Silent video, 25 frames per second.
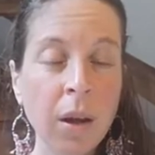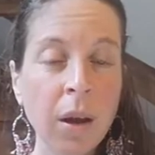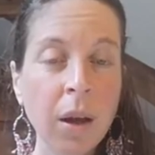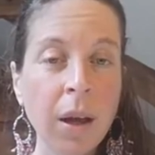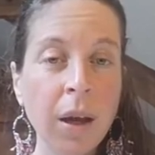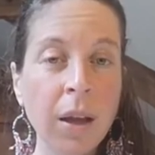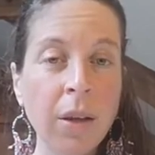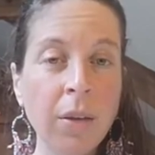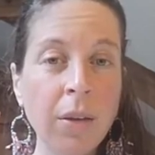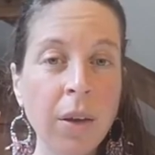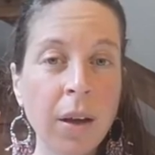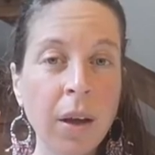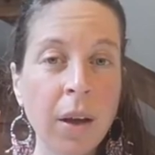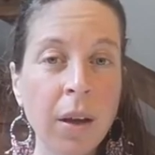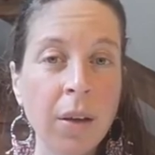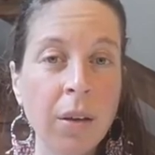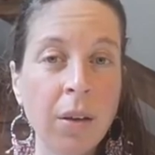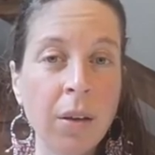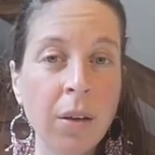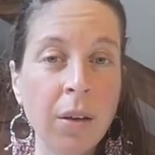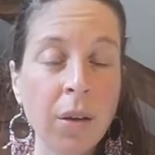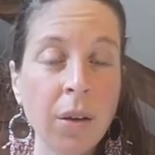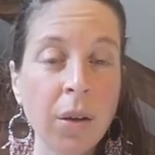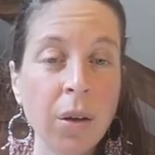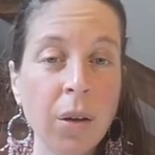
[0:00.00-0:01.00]
And
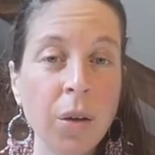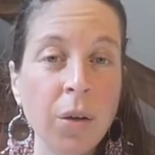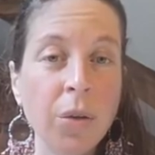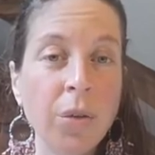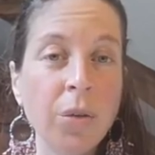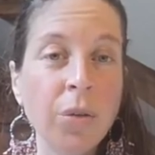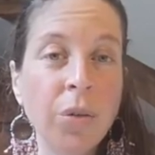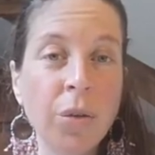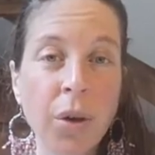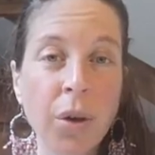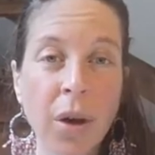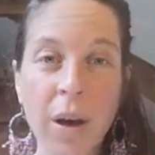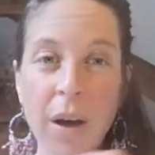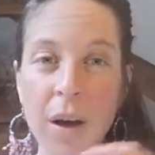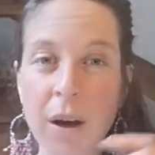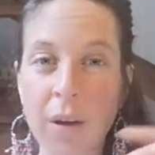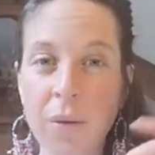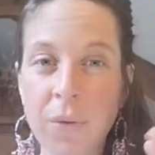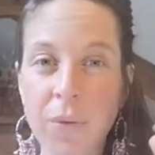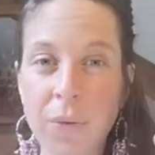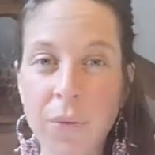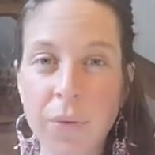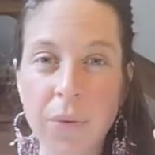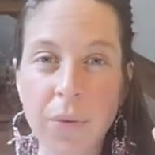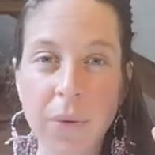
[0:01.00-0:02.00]
then you
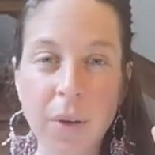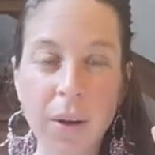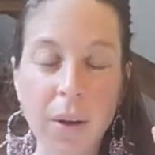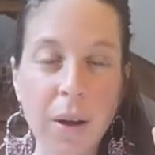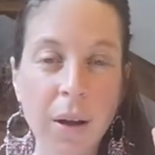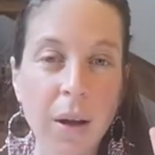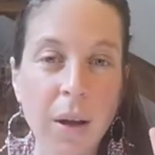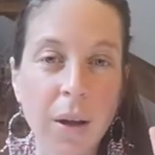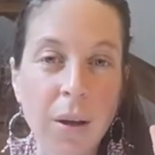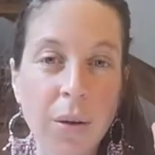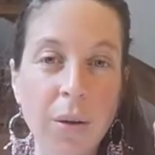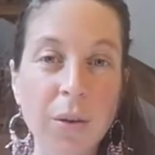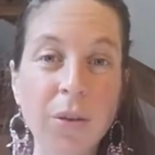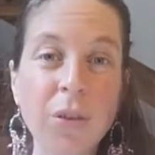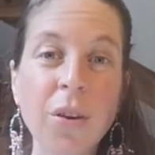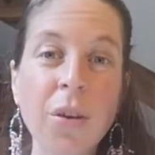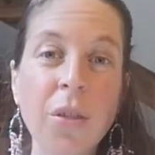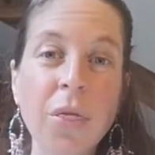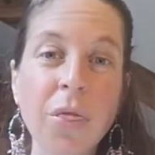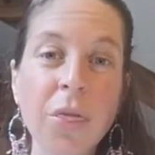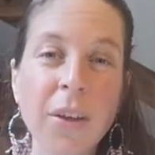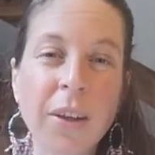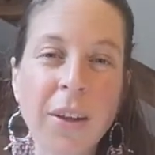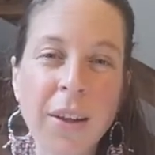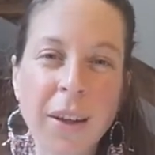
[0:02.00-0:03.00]
have uh,
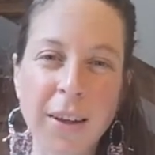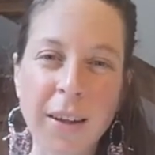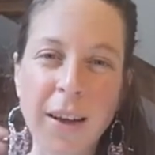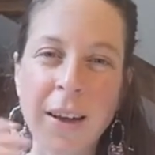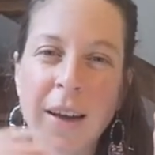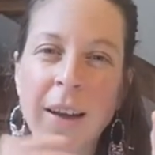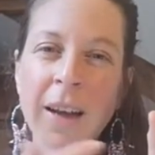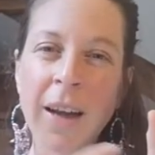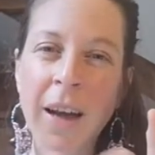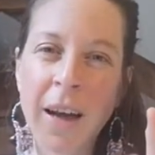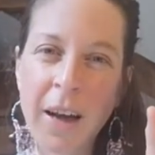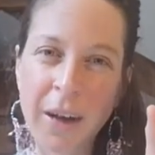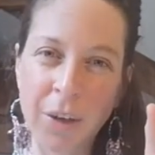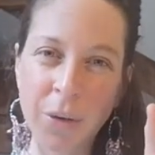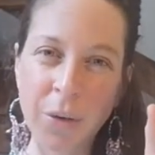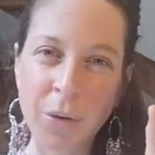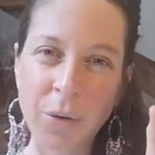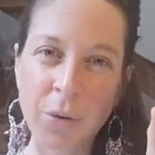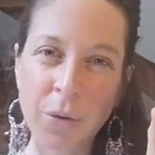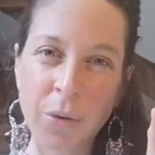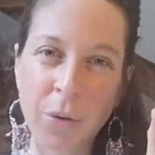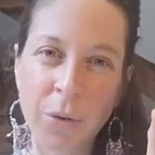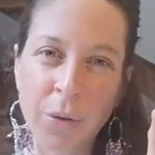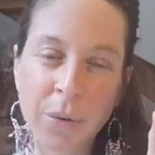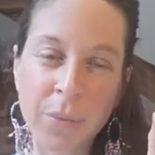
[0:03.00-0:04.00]
something that they like to
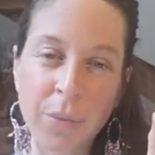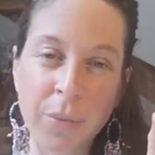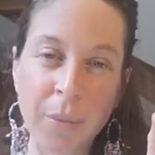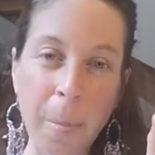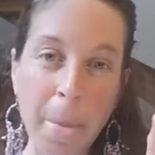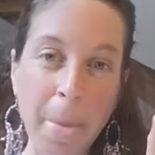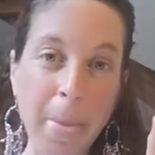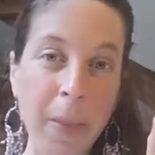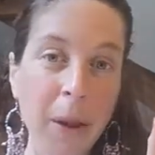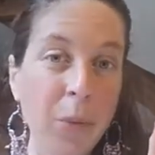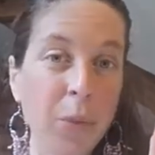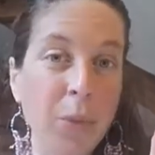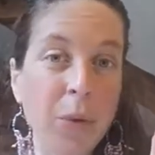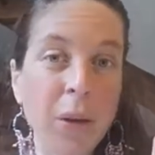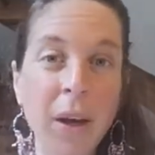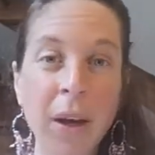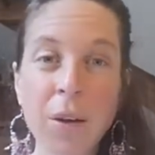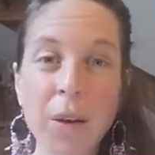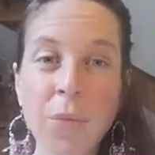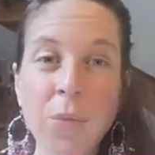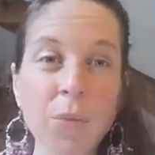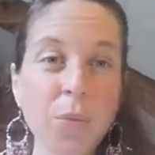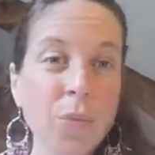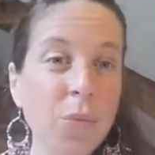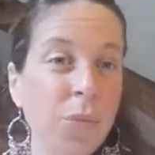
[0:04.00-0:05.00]
do and we
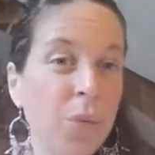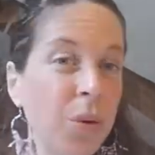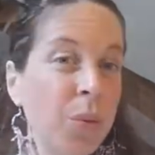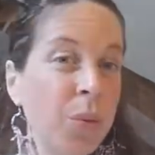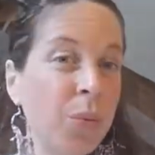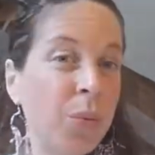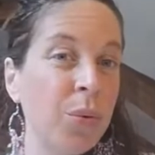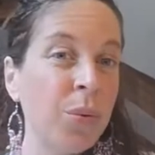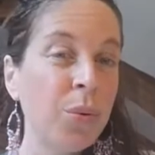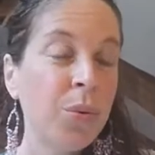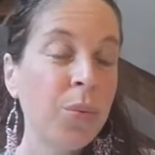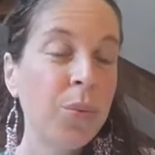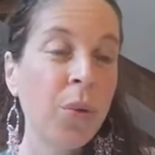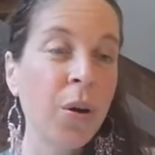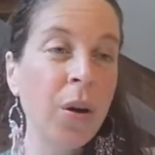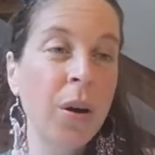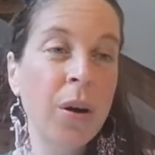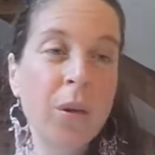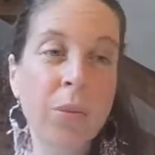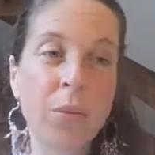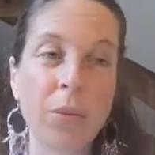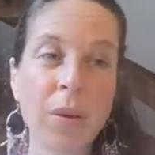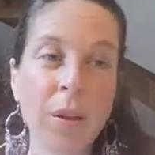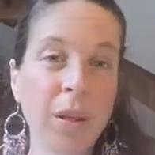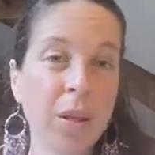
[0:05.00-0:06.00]
can we would
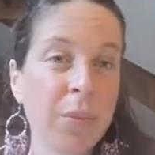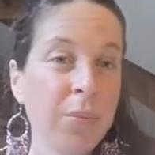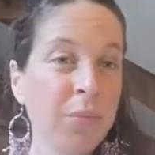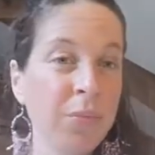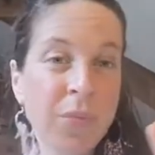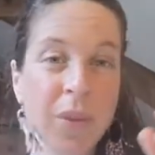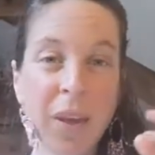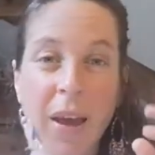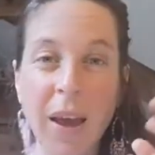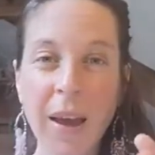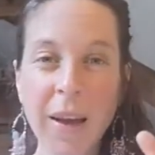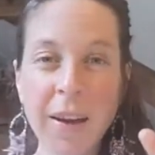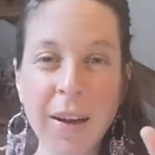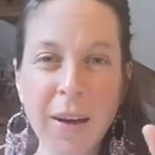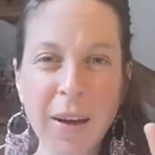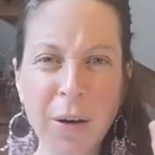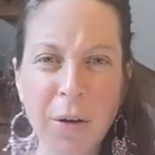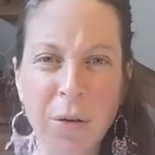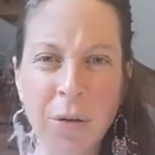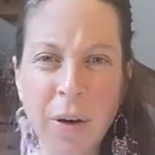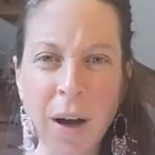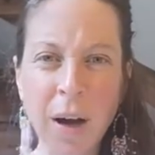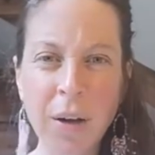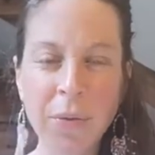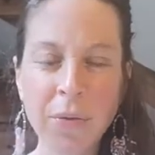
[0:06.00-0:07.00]
work with any
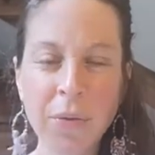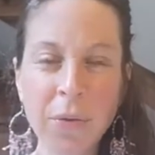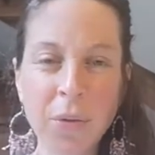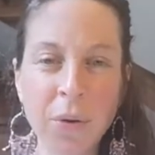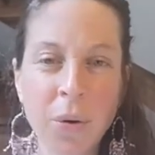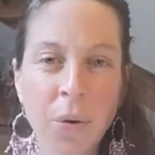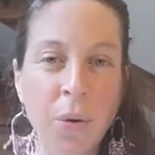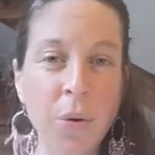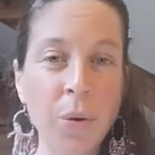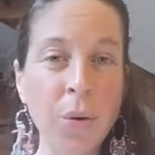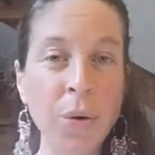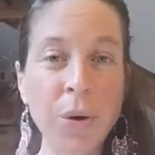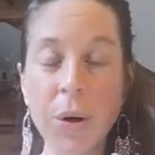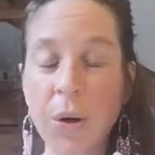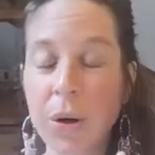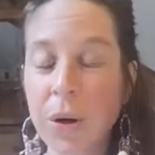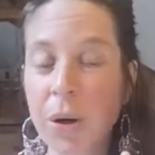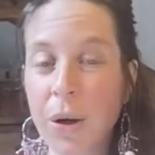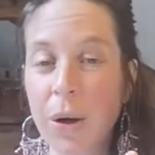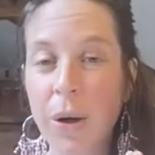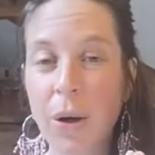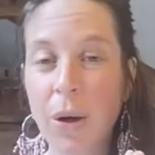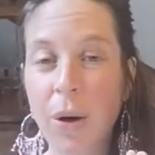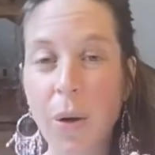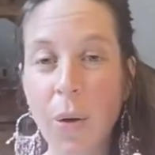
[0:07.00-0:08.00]
craft or
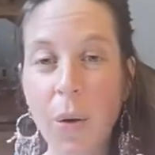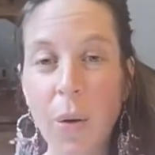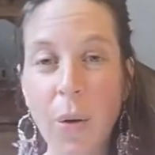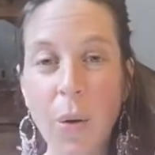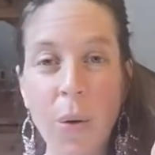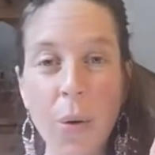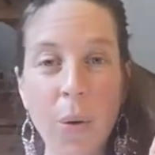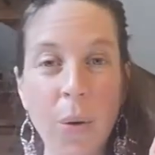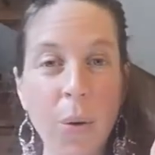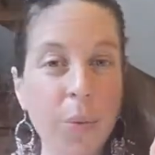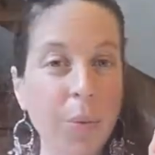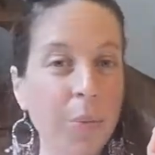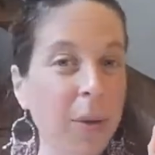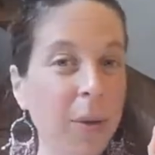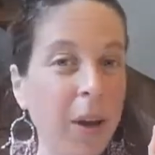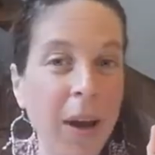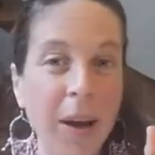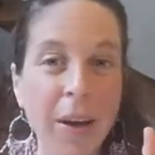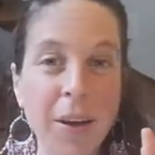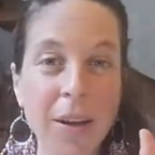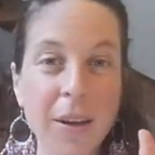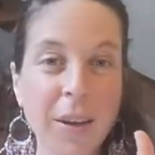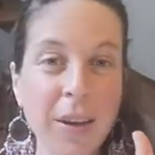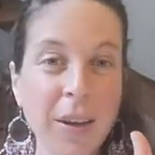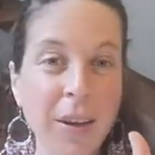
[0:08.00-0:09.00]
or
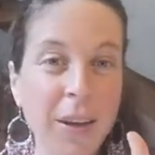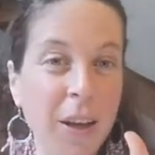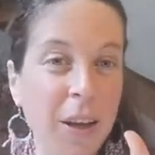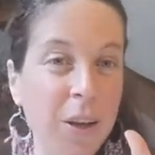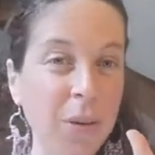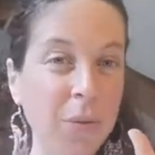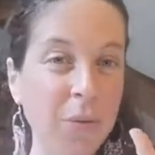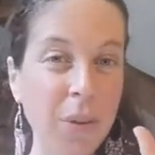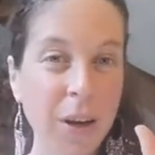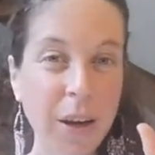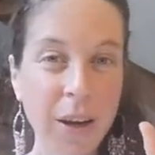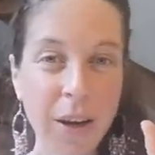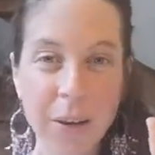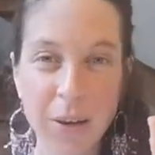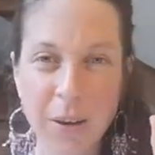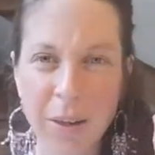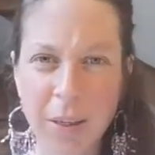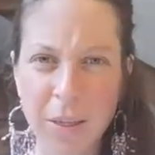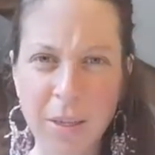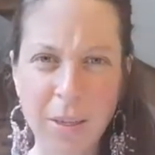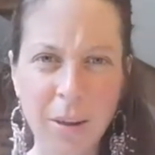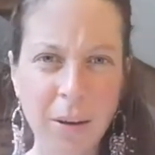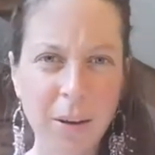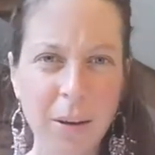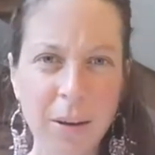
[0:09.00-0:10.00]
any kind of like
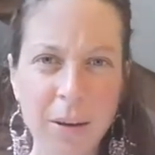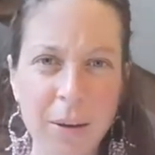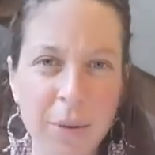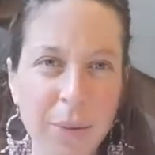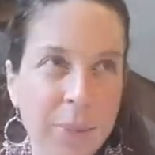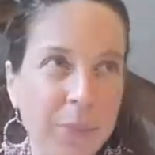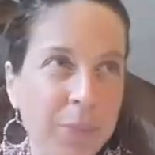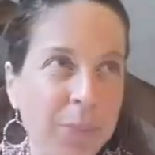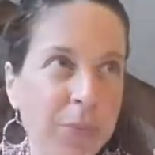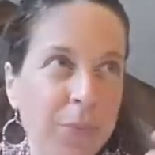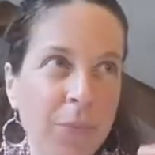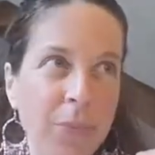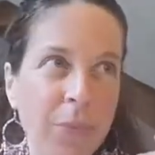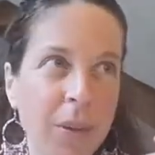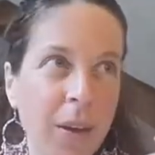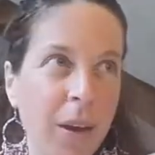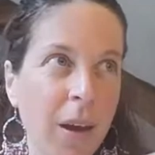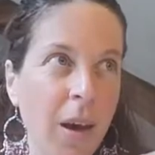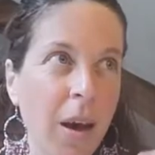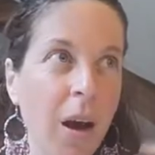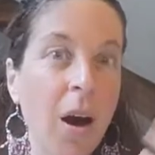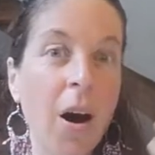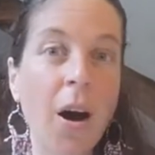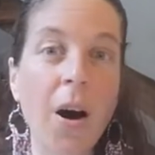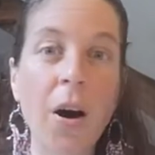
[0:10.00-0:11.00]
um,
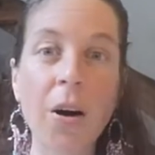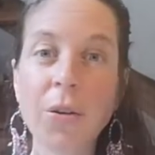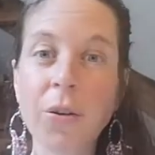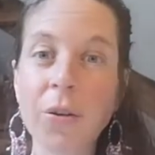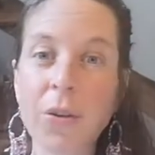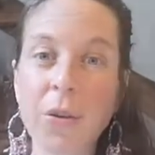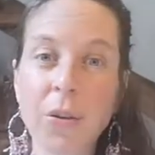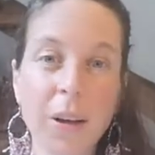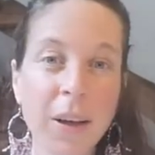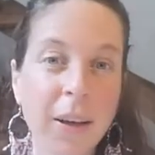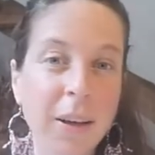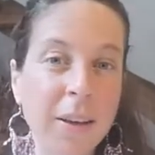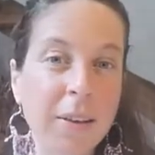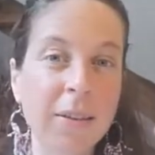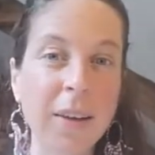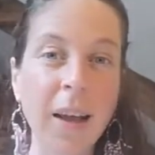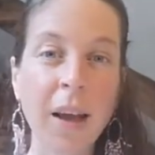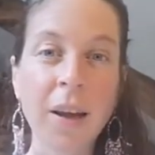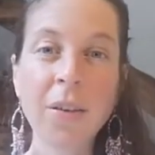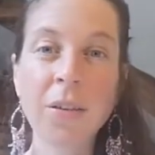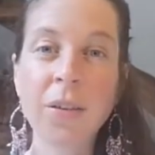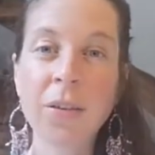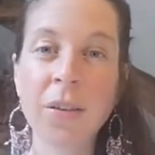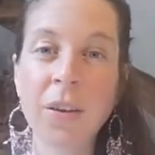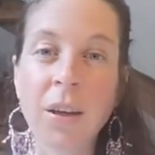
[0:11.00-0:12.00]
arts like
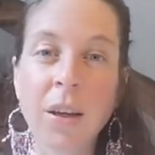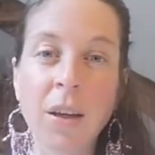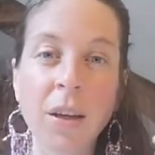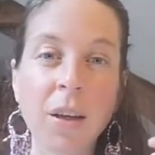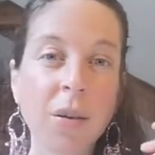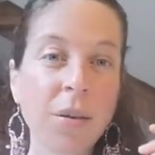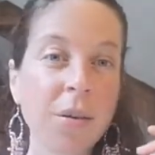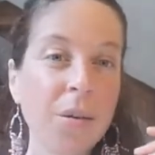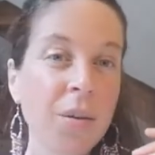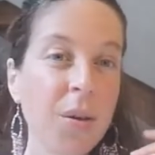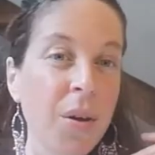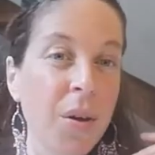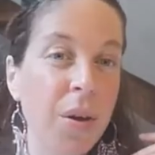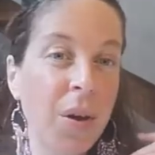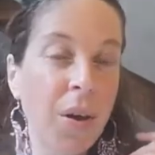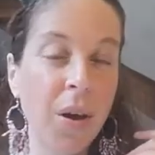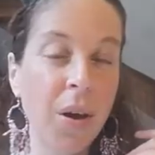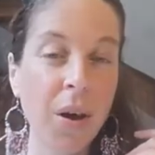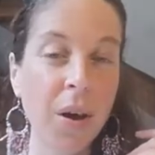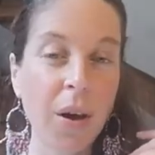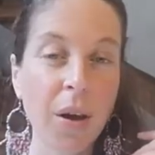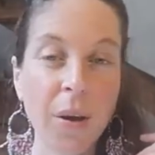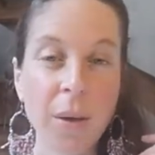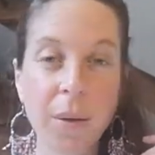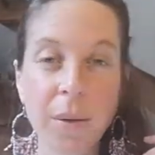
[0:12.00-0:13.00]
dancing
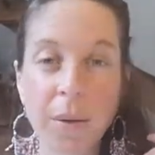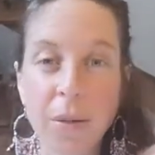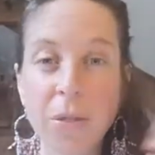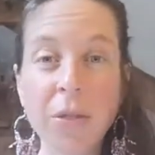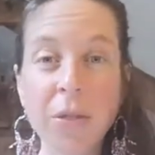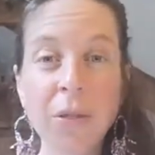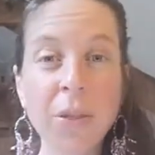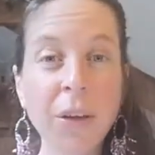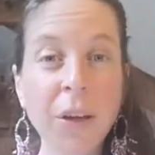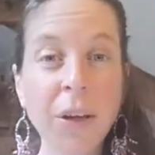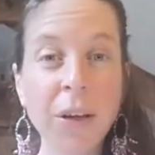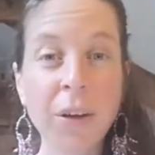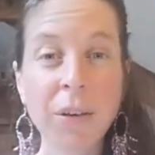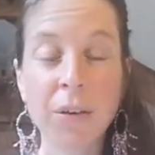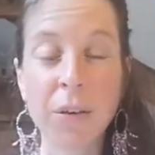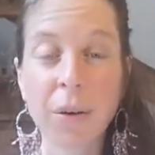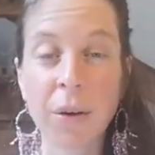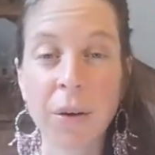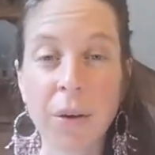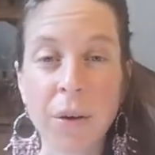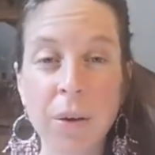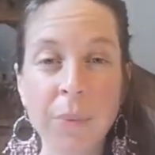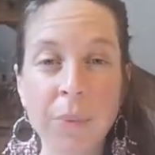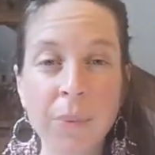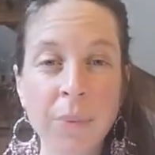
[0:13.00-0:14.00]
uh,
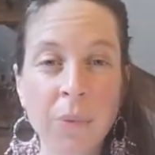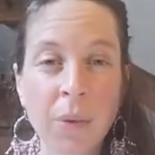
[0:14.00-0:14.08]
theater